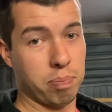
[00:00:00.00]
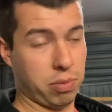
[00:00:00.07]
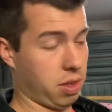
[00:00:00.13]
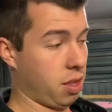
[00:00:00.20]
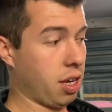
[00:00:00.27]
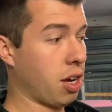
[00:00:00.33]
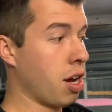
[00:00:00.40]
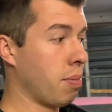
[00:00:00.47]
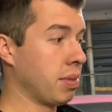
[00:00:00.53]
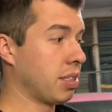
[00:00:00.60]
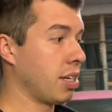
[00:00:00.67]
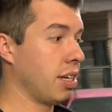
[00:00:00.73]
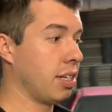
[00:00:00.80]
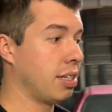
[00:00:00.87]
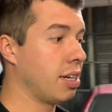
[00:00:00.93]
the comment's
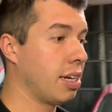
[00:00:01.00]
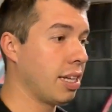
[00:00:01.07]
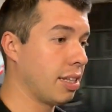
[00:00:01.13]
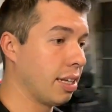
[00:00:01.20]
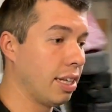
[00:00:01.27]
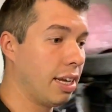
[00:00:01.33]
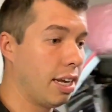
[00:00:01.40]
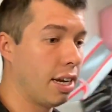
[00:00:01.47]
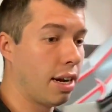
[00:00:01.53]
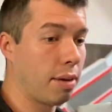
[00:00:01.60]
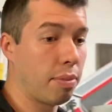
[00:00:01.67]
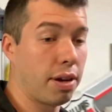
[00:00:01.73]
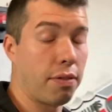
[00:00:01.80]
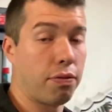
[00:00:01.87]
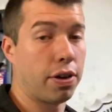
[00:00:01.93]
going to get deleted, and I'm
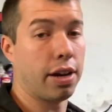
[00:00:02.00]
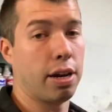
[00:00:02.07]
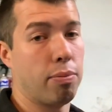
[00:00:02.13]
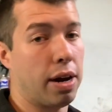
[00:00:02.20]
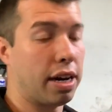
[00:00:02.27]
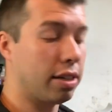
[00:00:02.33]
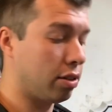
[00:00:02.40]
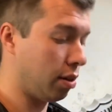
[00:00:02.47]
going to forget about it.